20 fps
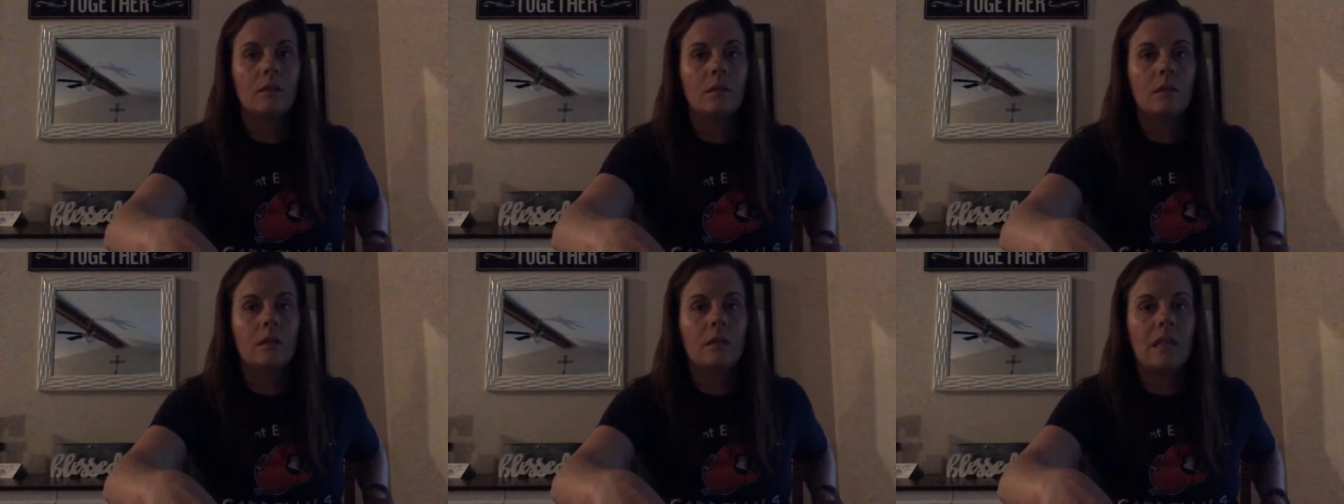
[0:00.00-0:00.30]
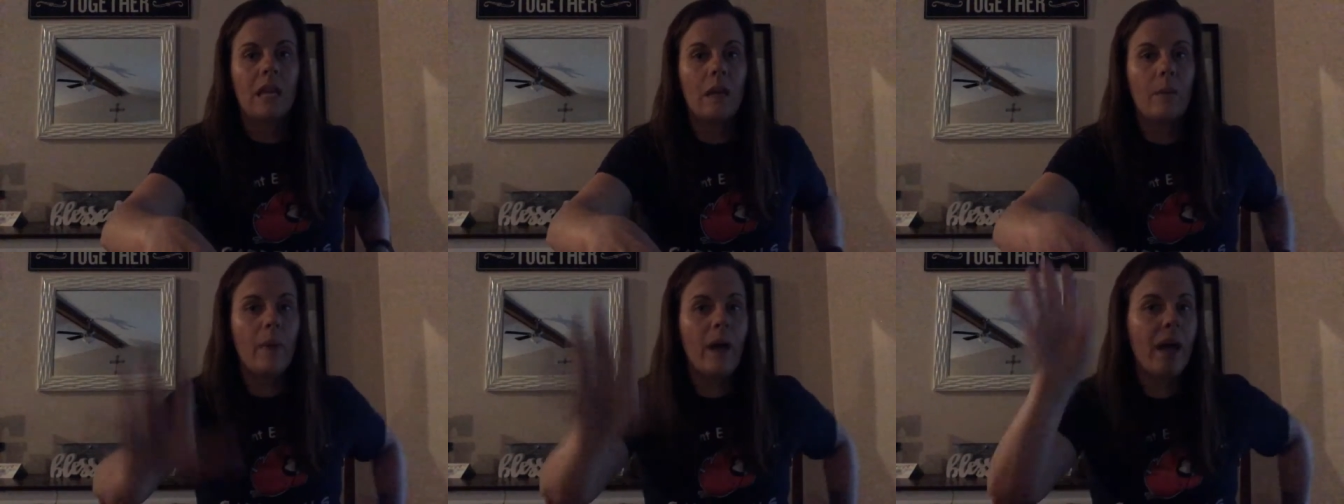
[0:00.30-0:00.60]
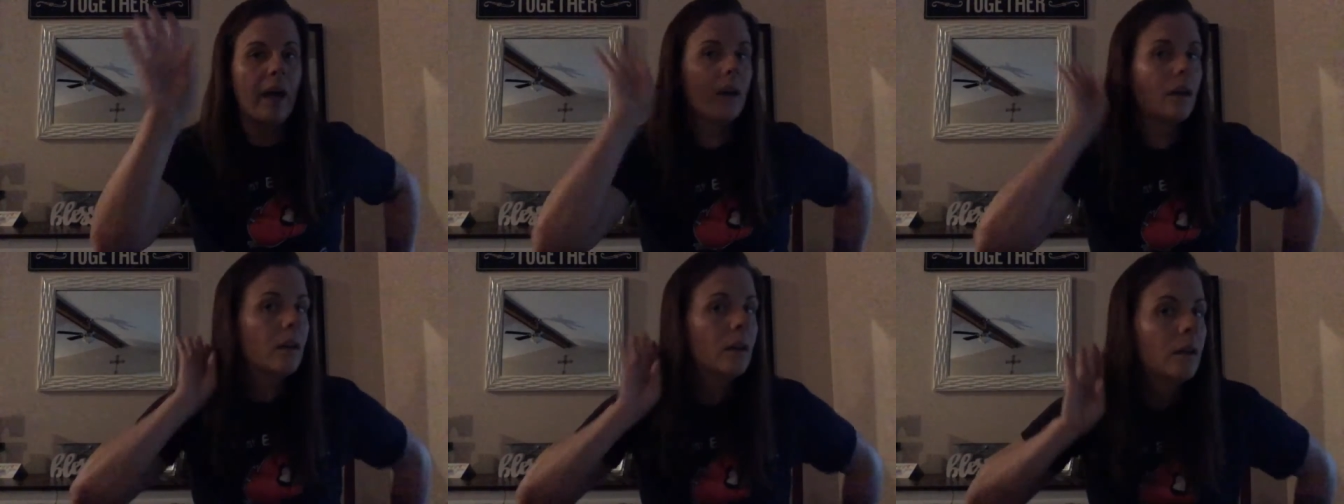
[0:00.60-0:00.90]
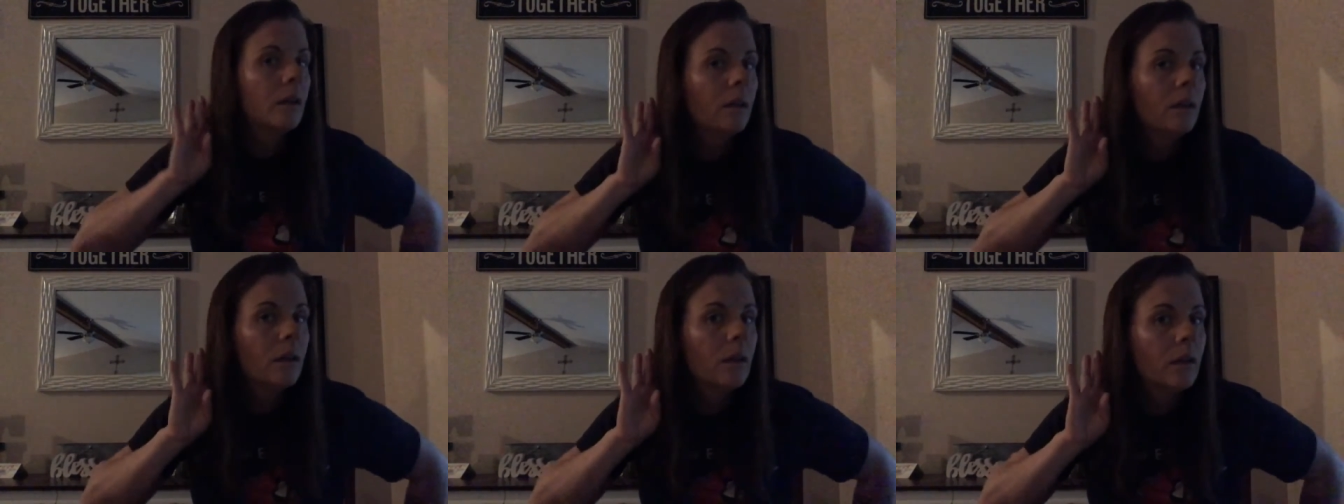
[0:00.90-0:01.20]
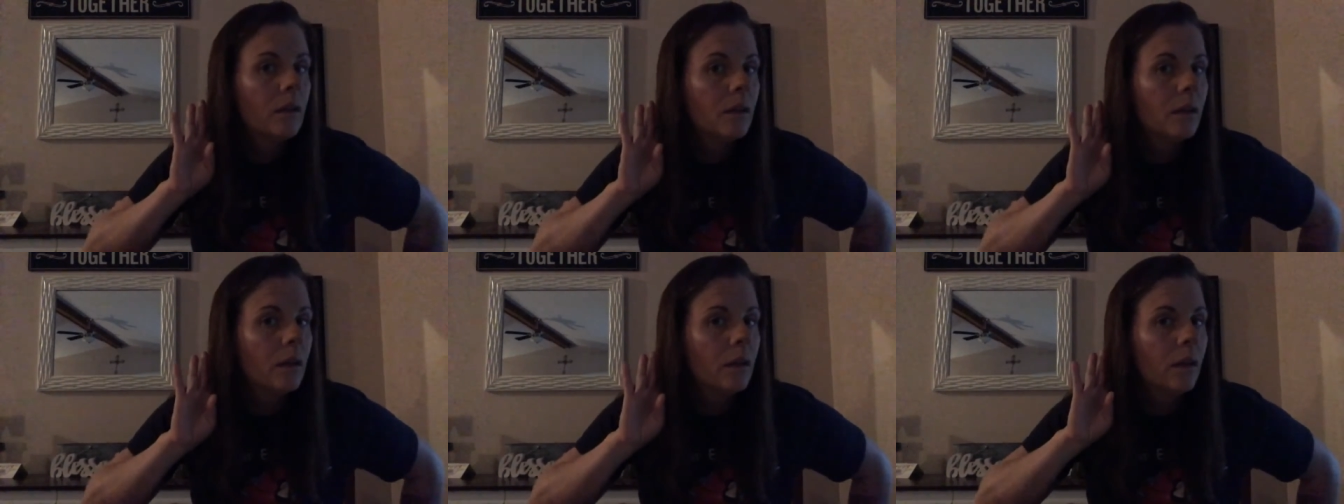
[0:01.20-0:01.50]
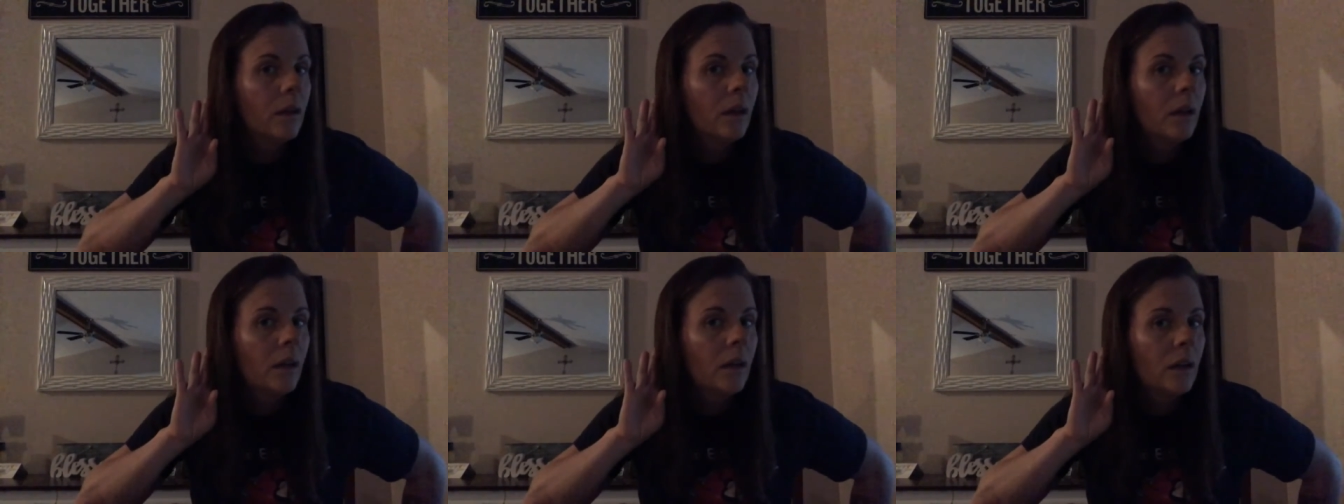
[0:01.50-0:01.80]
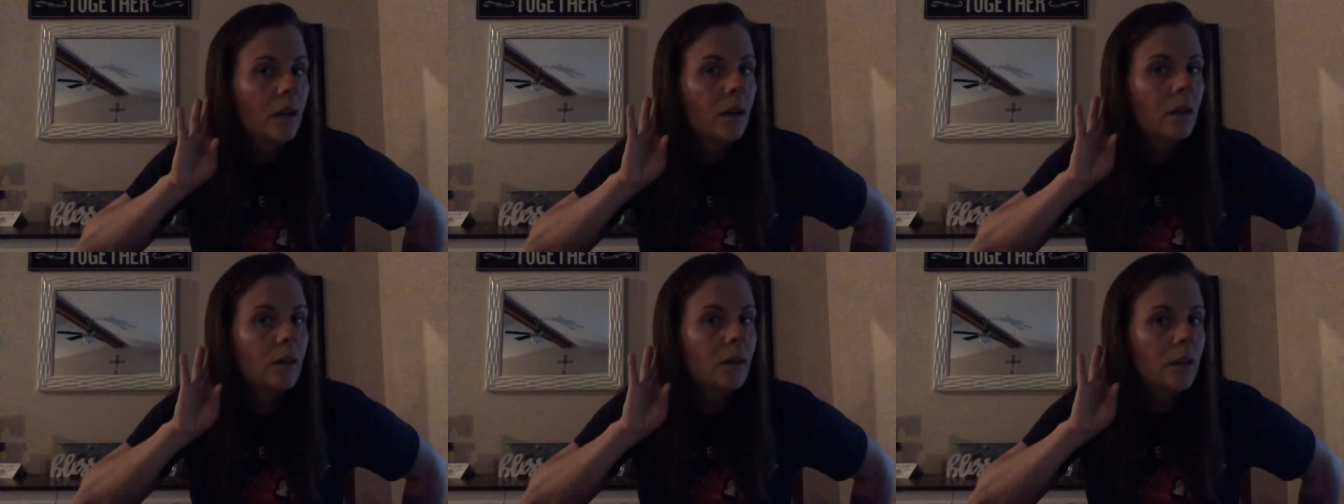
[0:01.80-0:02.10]
Say it back.
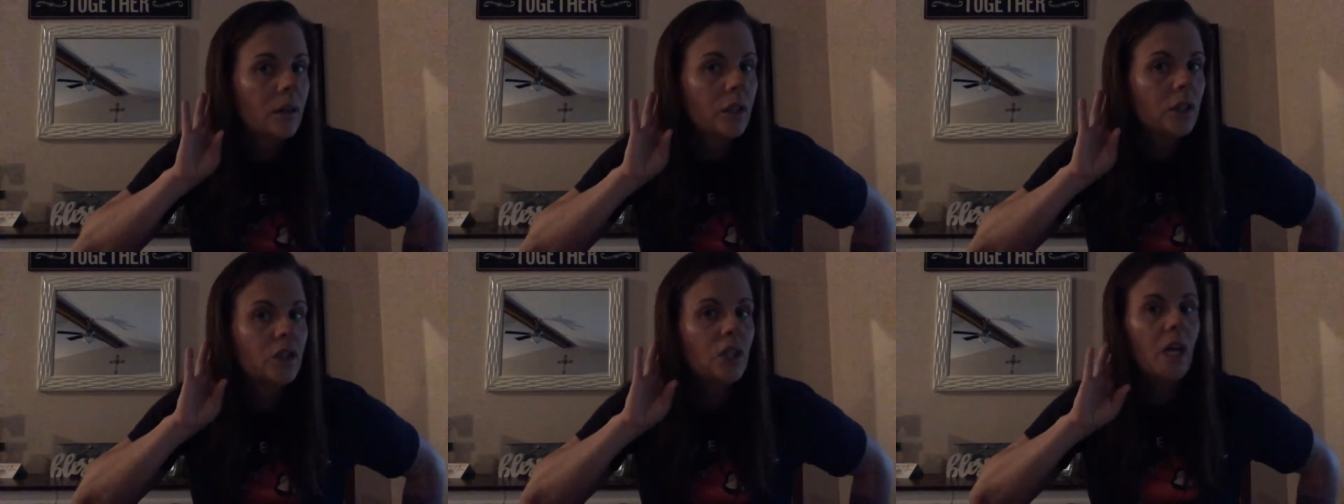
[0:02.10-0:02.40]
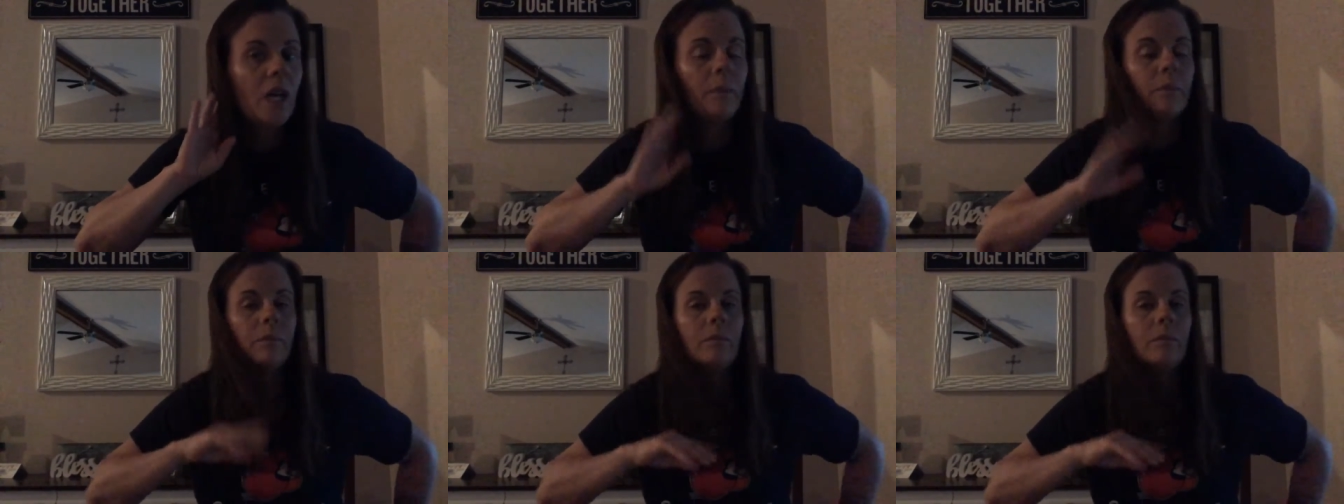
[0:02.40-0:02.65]
Good job.